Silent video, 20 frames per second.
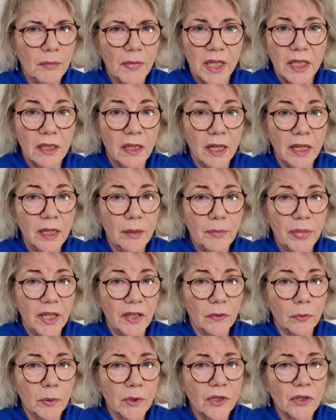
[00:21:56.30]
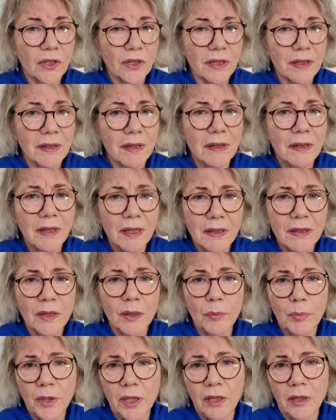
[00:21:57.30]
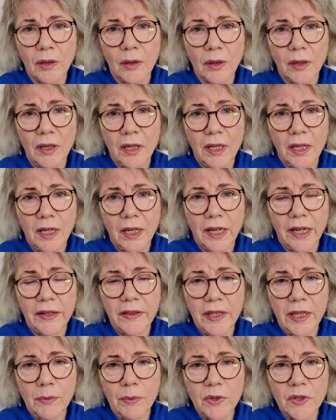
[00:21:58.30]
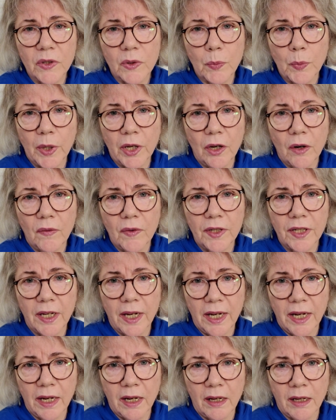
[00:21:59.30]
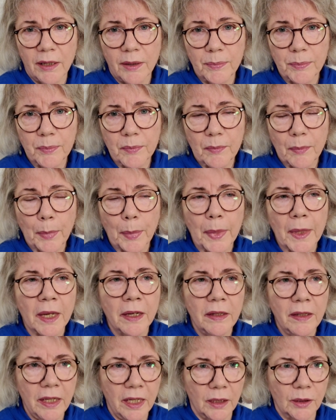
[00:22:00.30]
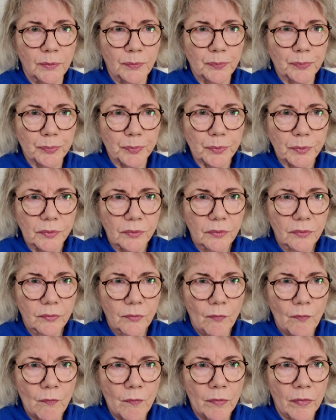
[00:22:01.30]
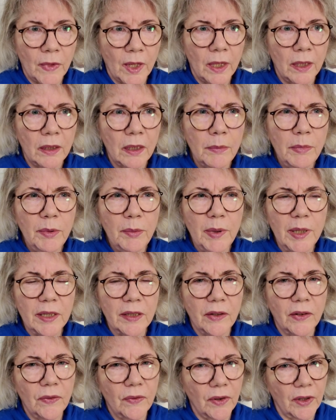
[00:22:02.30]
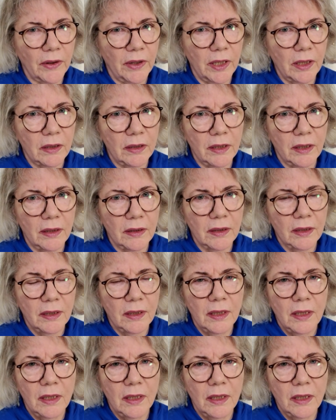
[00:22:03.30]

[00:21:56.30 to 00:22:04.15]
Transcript: my client base would just disappear and they would swing over to AI. Now, let me make this very clear.